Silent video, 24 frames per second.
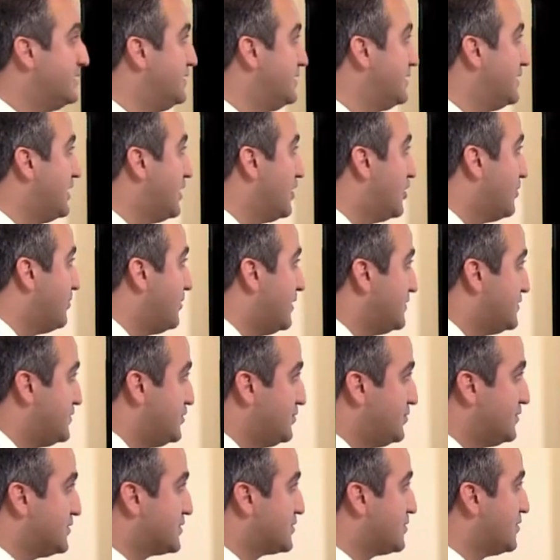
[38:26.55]
here about
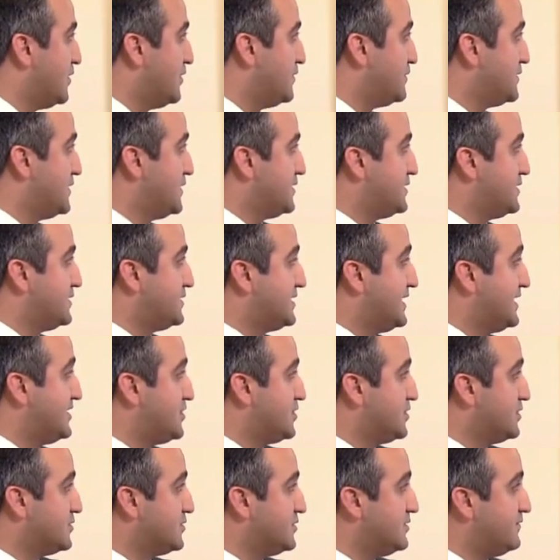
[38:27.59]
tuberous sclerosis is that
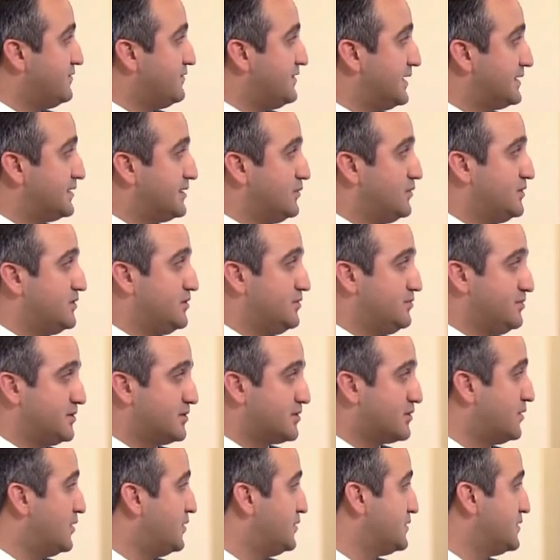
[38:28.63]
children affected with tuberous
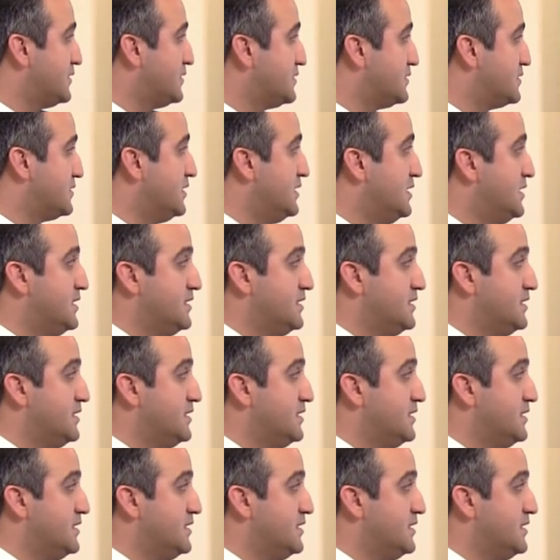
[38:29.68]
sclerosis